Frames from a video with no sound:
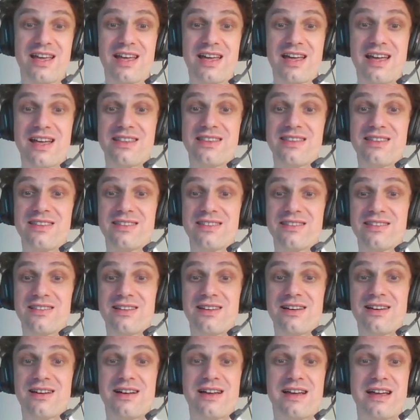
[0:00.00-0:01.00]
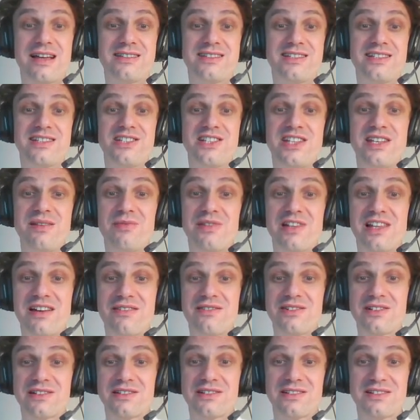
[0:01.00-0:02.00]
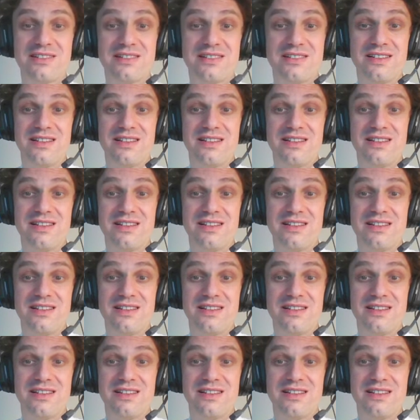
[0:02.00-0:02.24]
and at the team level,